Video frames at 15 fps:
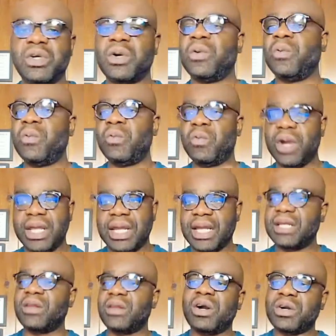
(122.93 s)
Don't wait
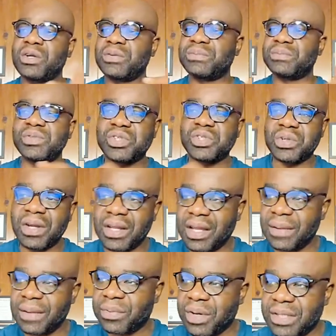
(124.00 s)
any longer to boost your
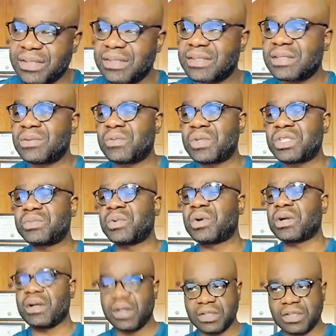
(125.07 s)
online presence and reach
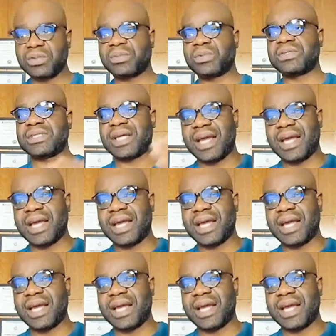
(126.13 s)
more customers.